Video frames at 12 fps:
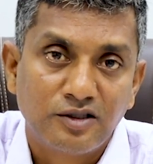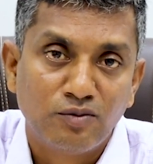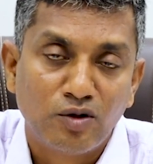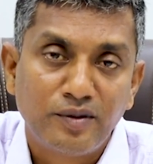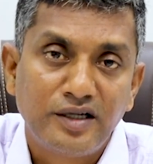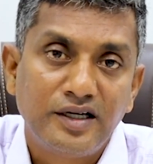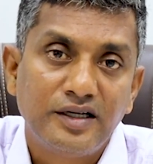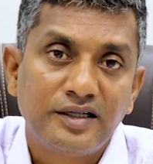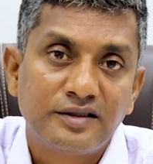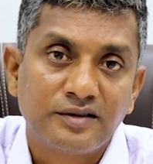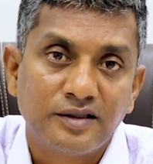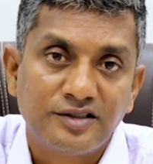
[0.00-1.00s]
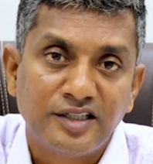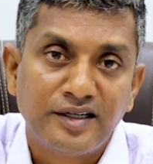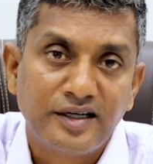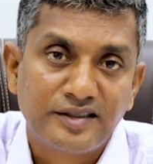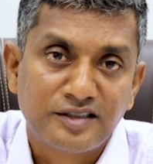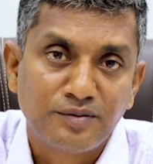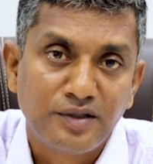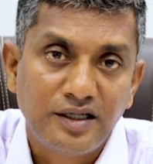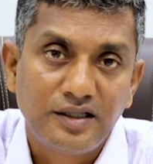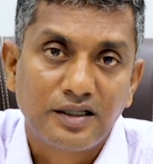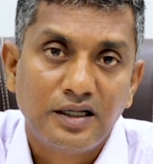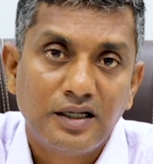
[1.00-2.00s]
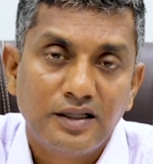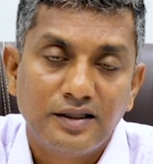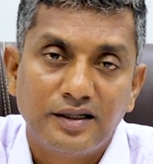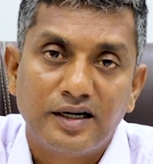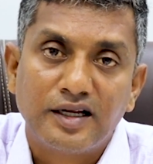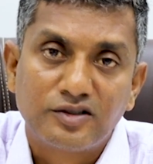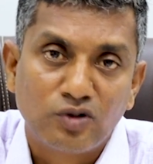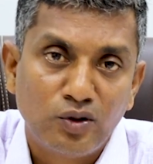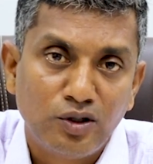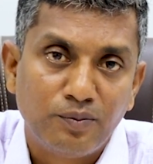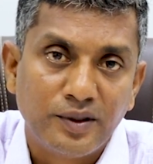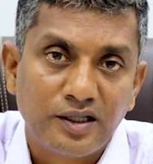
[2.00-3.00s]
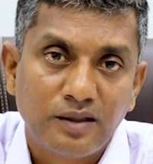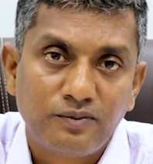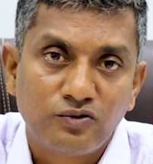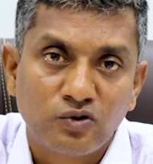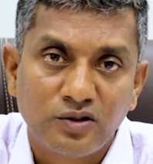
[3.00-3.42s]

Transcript: The moment it generates some heat, the radar is going to pick up.